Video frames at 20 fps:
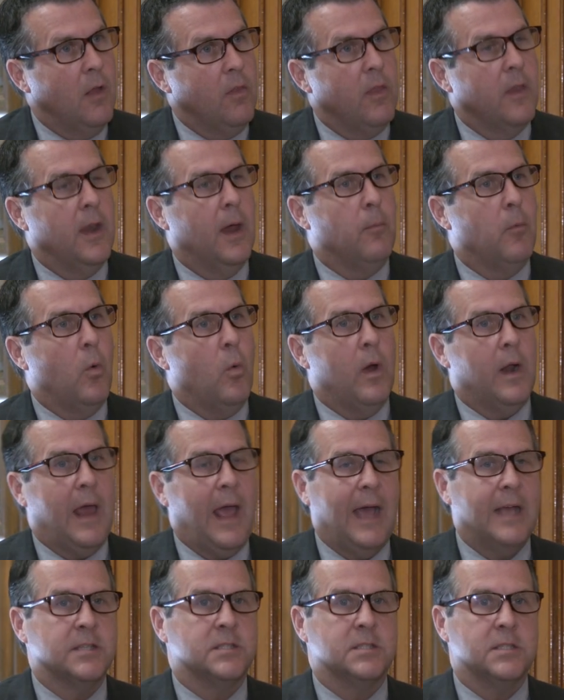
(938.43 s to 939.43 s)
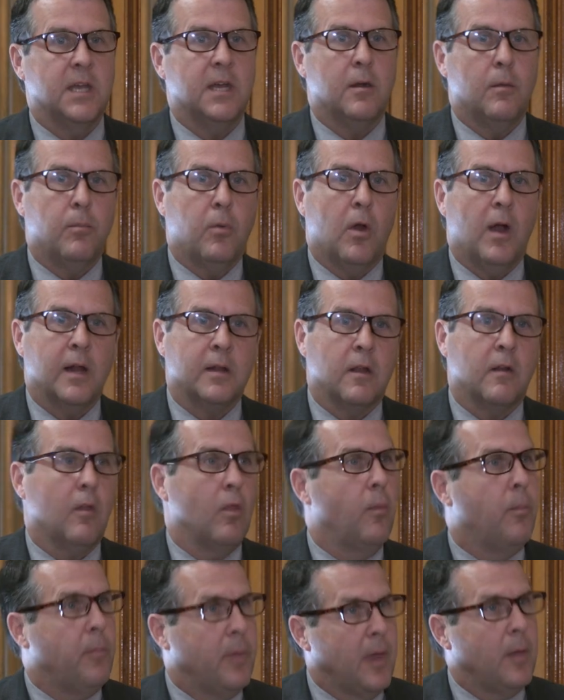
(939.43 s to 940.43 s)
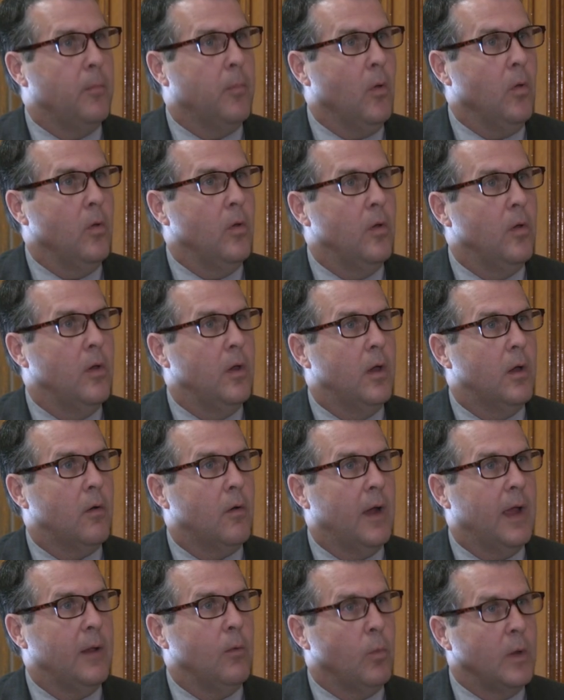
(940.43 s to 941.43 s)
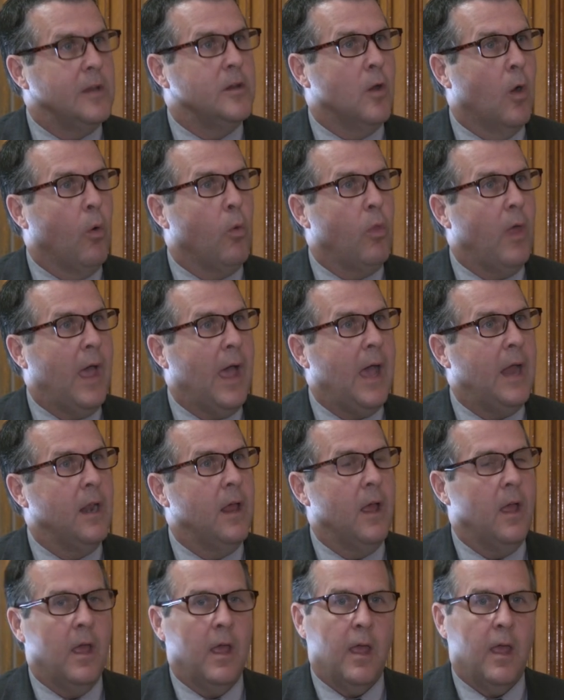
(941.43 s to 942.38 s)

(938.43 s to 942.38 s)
the number one asset of brockton are the people right we know that